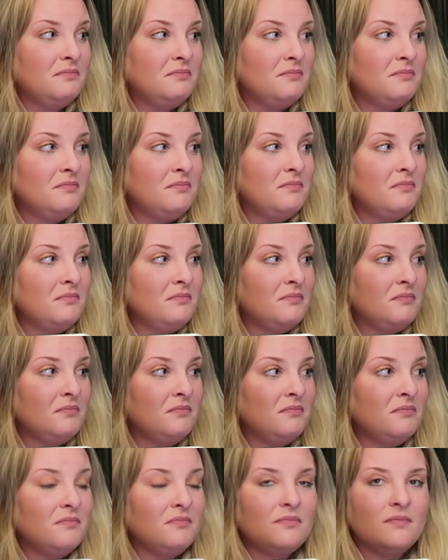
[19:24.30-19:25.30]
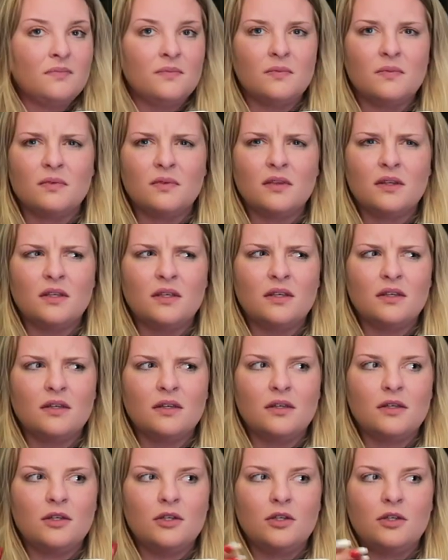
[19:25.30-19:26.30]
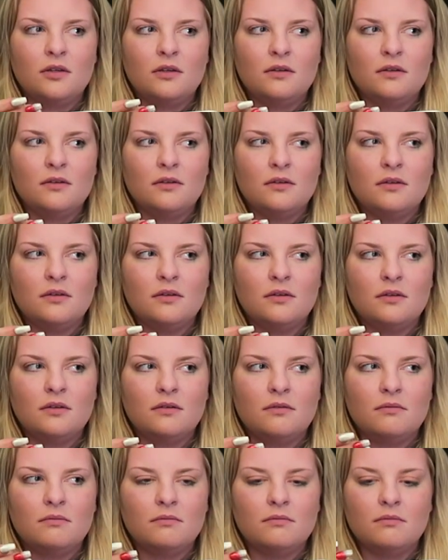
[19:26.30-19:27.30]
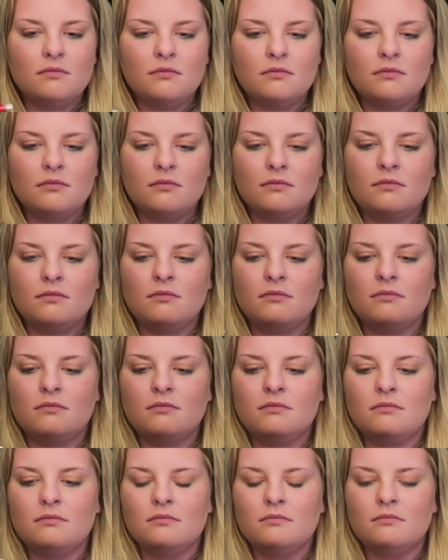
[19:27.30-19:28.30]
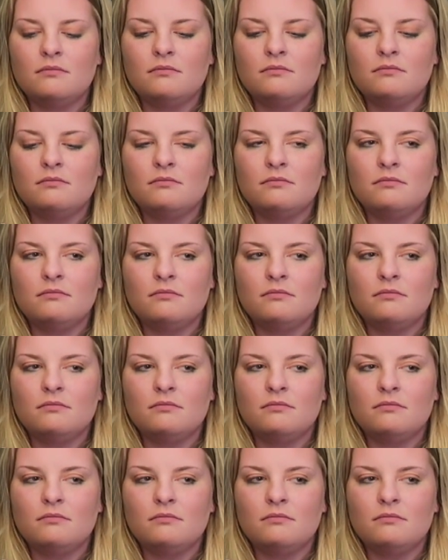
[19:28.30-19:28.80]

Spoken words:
This person isn't speaking.